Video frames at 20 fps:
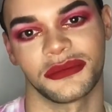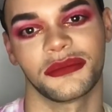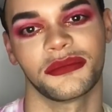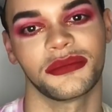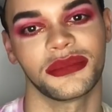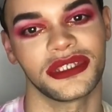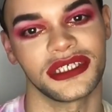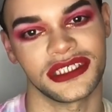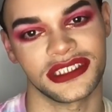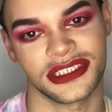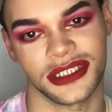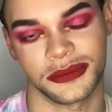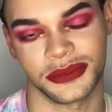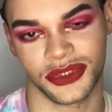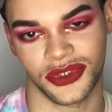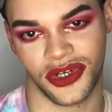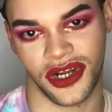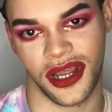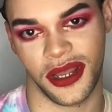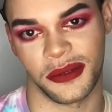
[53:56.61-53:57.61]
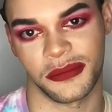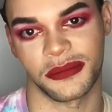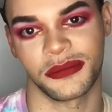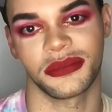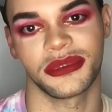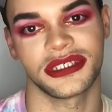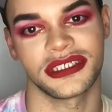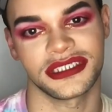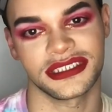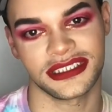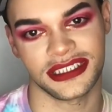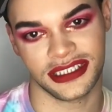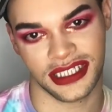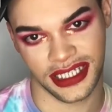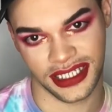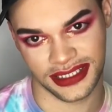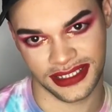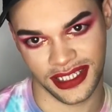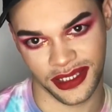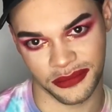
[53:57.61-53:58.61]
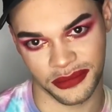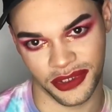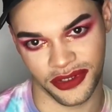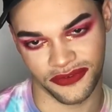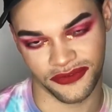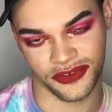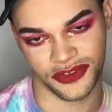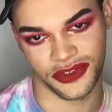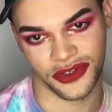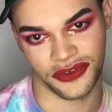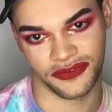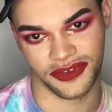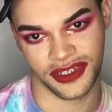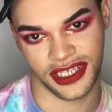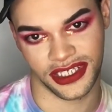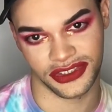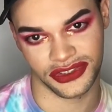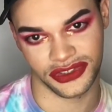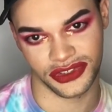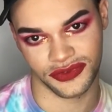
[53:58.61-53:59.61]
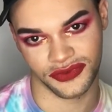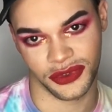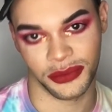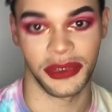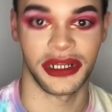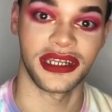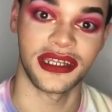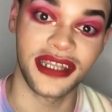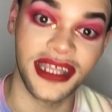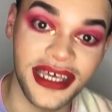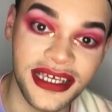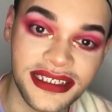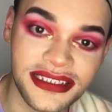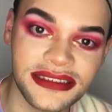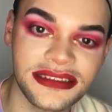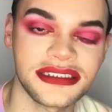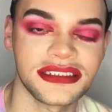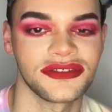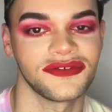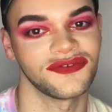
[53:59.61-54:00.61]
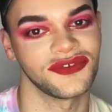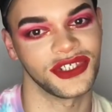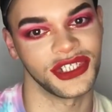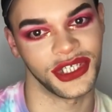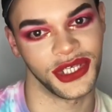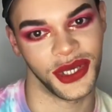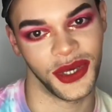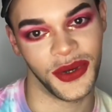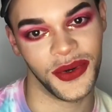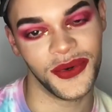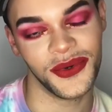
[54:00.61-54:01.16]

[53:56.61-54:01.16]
Please subscribe. Please click that bell for notifications for my next video.